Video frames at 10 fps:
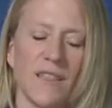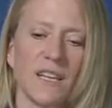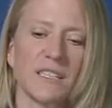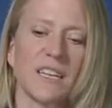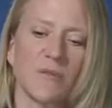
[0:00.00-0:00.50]

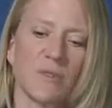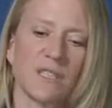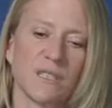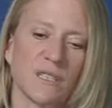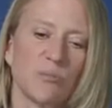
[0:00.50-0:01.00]
I think
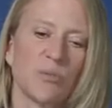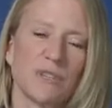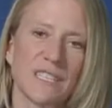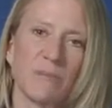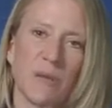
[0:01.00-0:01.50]
it's
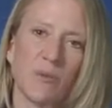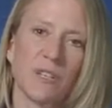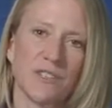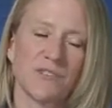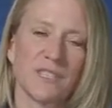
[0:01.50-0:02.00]
important to get
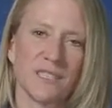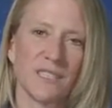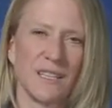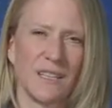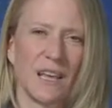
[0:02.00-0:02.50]
people
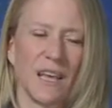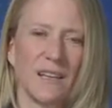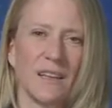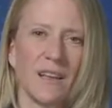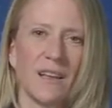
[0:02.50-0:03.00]
interested in
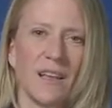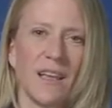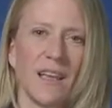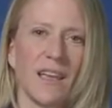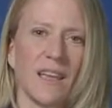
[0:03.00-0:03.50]
that.
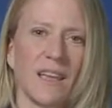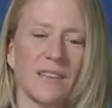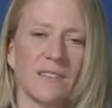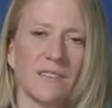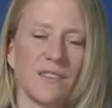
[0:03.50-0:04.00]

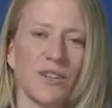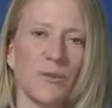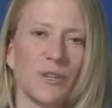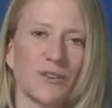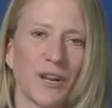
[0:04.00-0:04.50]
And
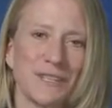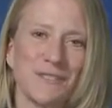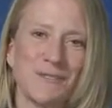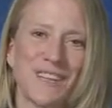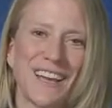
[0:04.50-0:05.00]
we
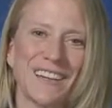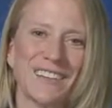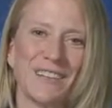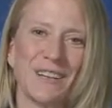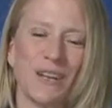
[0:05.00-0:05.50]
try to do
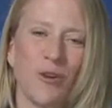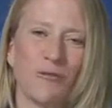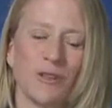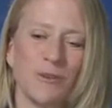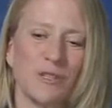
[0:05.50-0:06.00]
that,
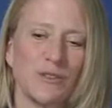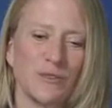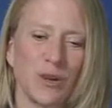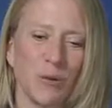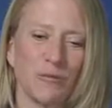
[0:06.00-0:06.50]
and hopefully we
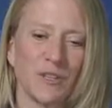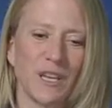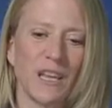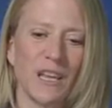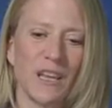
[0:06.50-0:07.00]
do, and
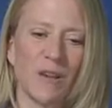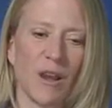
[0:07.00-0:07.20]
hopefully